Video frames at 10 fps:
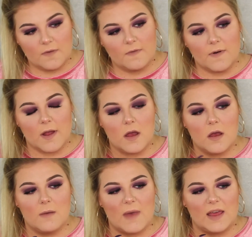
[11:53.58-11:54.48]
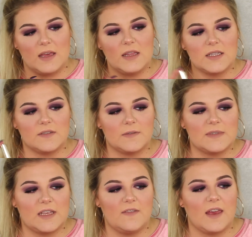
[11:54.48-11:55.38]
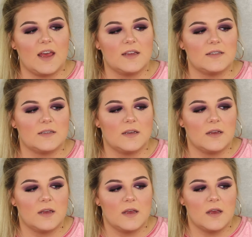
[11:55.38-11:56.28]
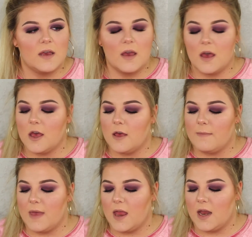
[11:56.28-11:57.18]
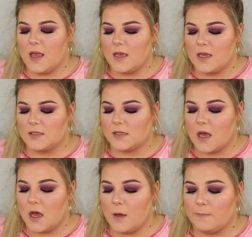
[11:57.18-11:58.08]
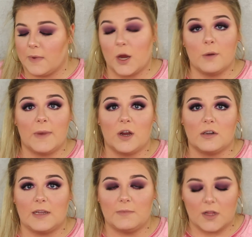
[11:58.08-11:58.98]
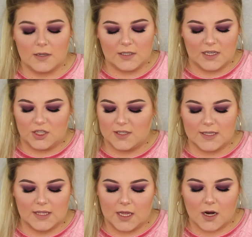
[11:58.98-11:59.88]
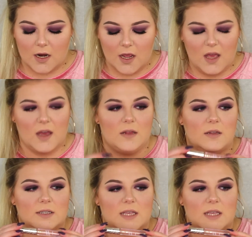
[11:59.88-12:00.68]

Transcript: from, I think it's from CVS. And it is Mirror Mirror Lip Gloss. It's just clear. Looks